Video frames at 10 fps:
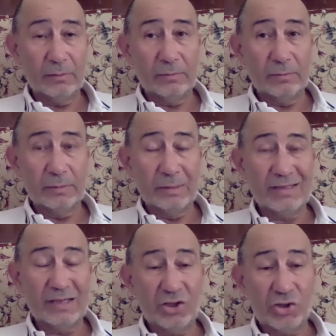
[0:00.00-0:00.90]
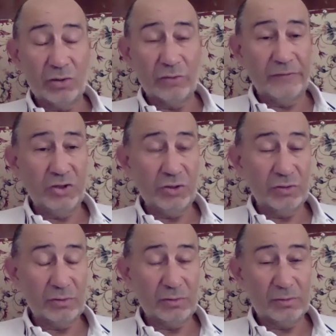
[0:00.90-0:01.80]
essential
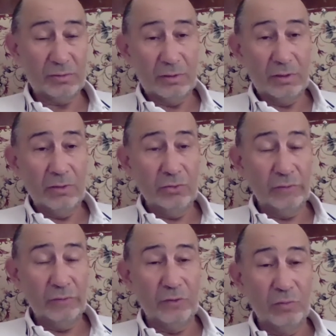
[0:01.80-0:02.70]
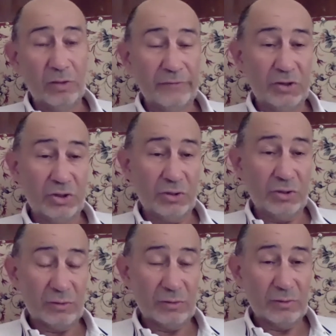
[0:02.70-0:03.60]
features, not formal
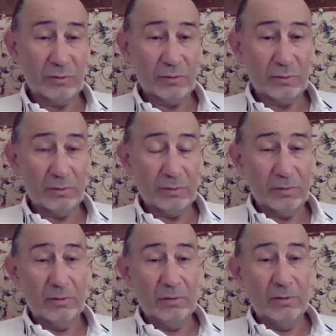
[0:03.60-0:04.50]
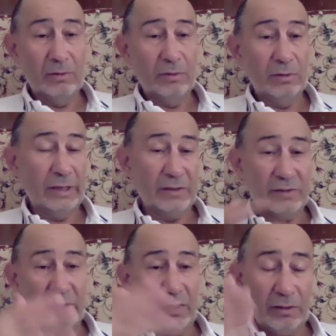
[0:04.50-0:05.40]
features, like
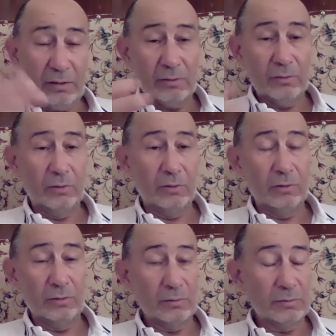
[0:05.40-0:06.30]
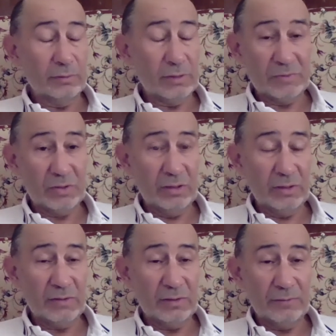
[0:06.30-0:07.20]
state or something like
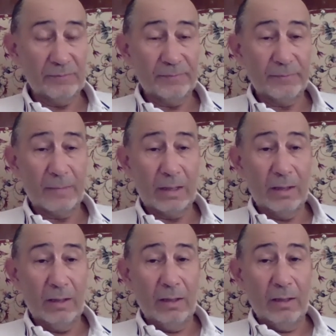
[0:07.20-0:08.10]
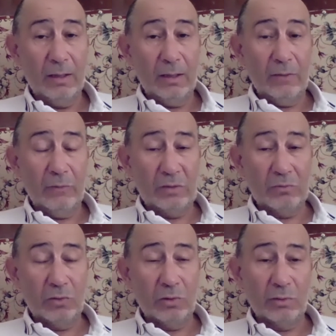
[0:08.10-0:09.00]
that. One
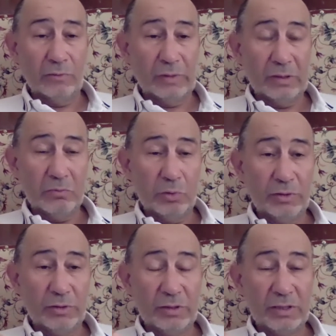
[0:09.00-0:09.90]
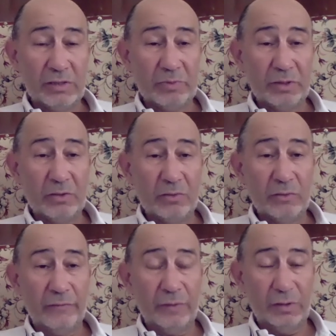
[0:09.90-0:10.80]
more very important aspect of
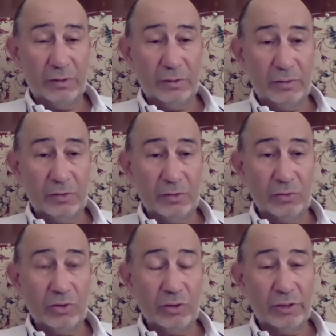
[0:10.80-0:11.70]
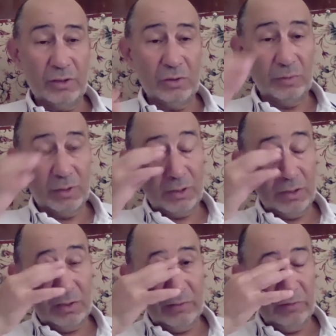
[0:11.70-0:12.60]
social, economic,
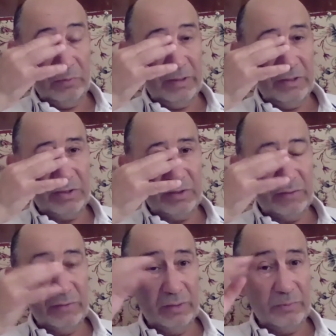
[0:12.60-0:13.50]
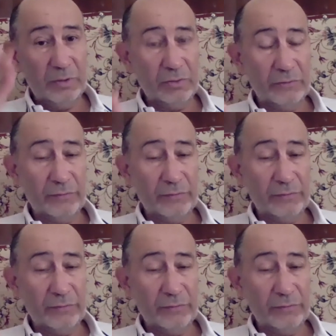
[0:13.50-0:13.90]
and even political development of